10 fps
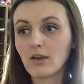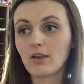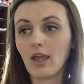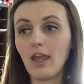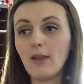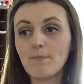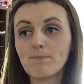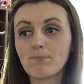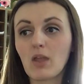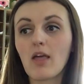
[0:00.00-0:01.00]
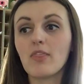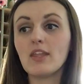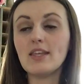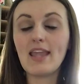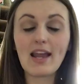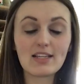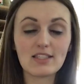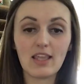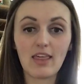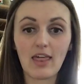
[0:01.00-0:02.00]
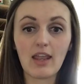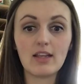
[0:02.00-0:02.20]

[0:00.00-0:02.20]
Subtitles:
Okay? The next thing that I